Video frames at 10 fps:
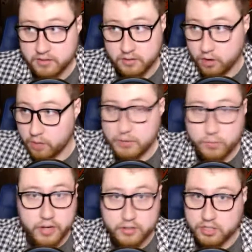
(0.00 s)

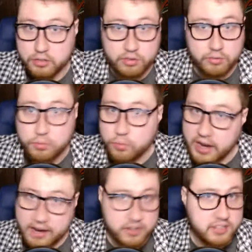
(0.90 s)
RB1, 2, 3,
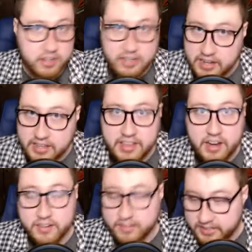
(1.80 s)
whoever is going to get in
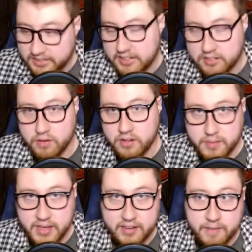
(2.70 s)
there listed as a running
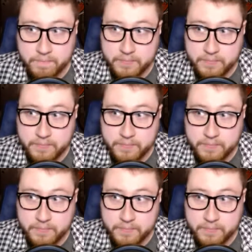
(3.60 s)
back.